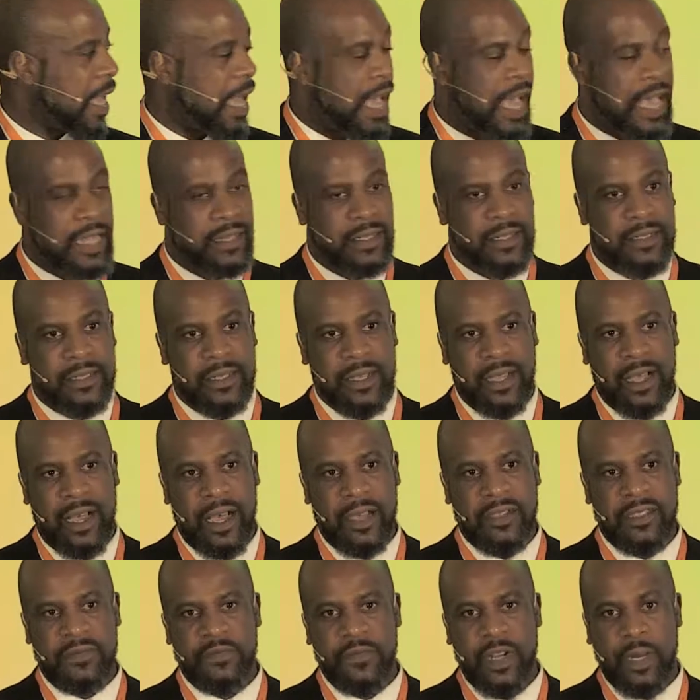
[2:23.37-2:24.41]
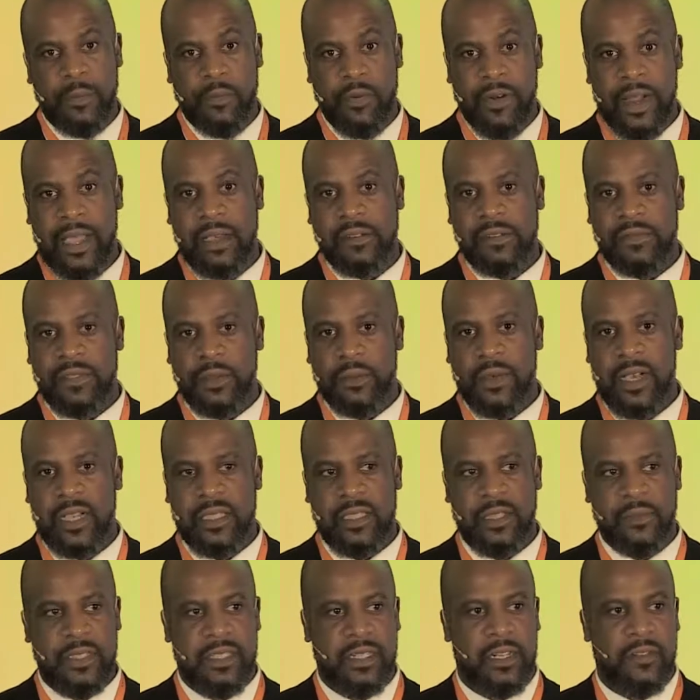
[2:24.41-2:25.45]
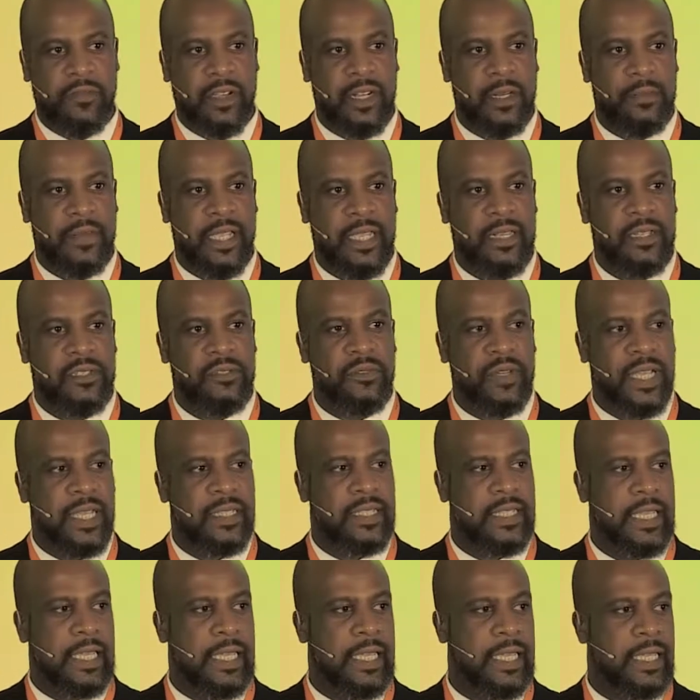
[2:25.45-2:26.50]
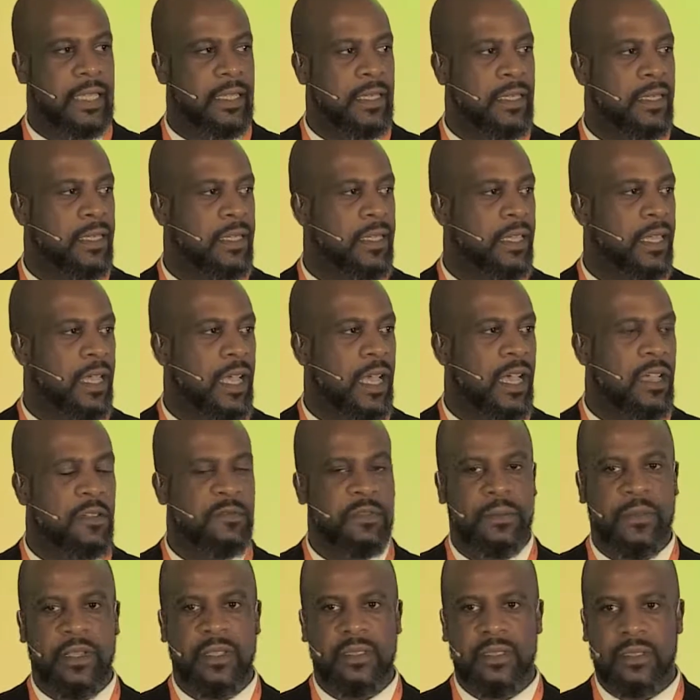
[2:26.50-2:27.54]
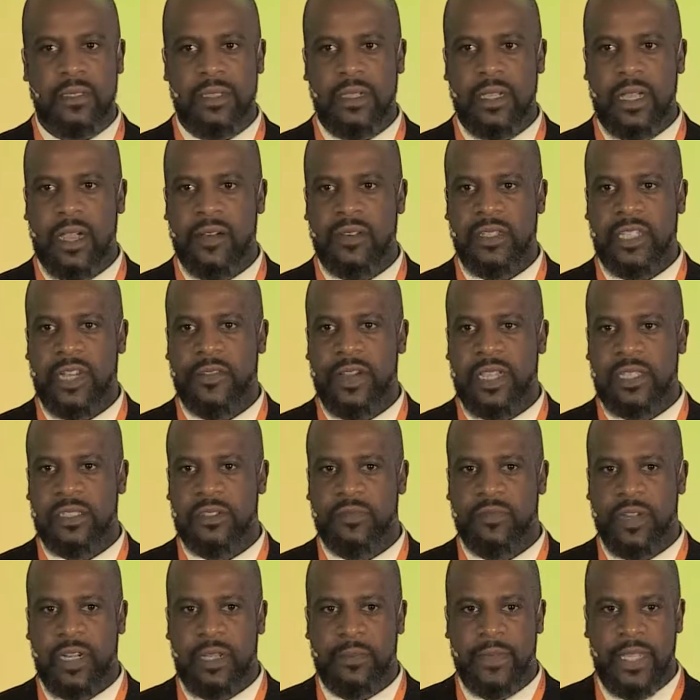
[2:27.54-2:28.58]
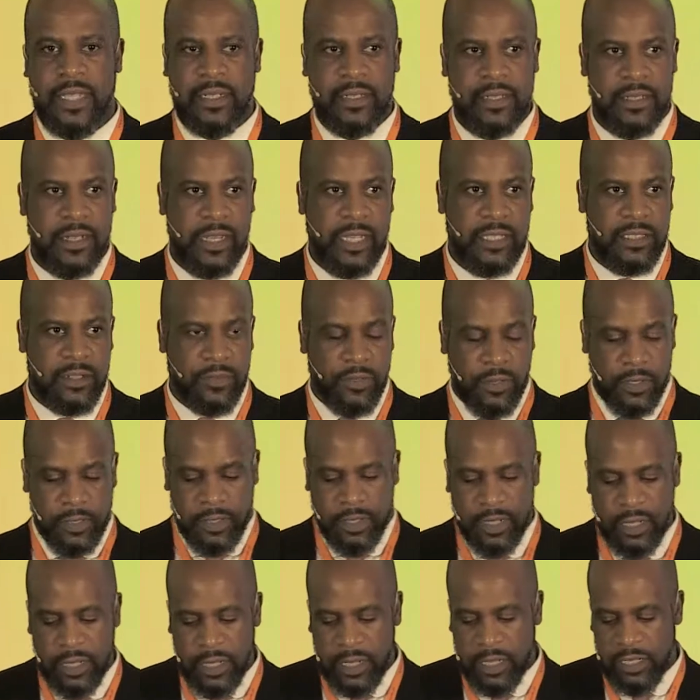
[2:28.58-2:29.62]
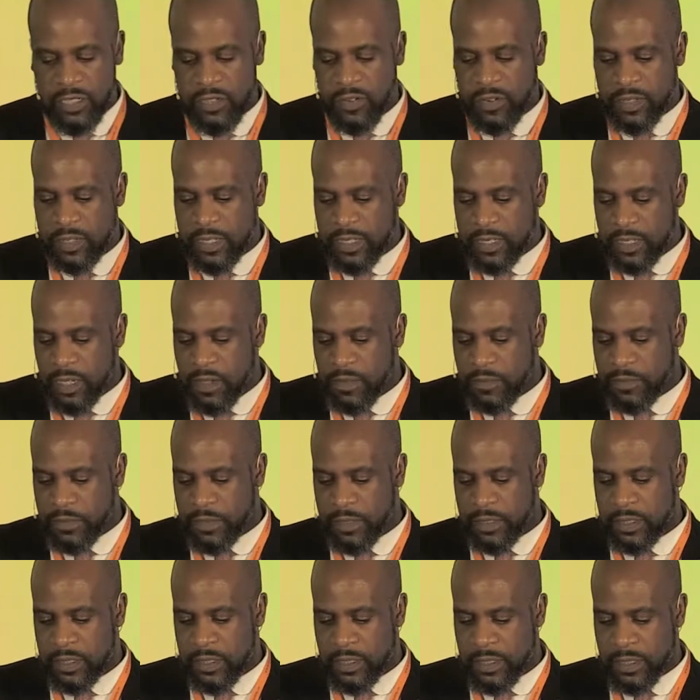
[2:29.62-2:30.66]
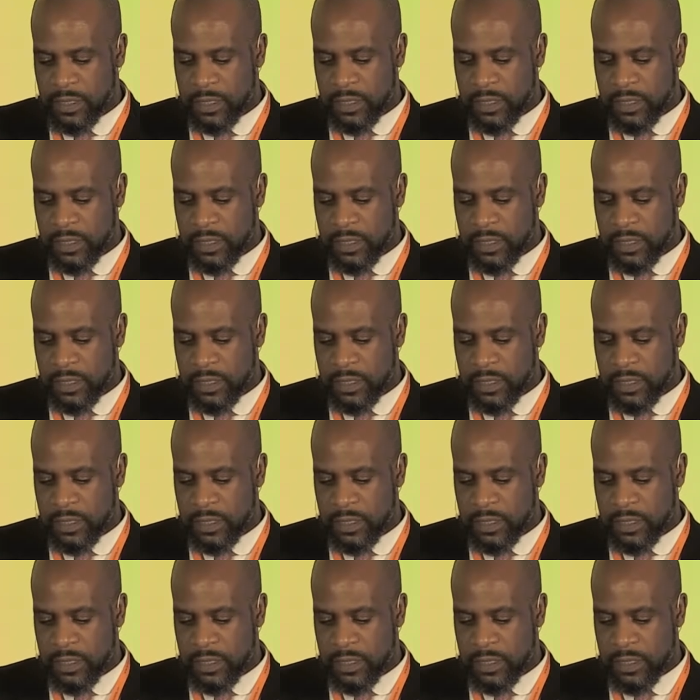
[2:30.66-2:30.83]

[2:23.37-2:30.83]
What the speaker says: And I was really proud of the work that we did at Runnymede, and you'll get to hear from the current director of Runnymede later on during this conference.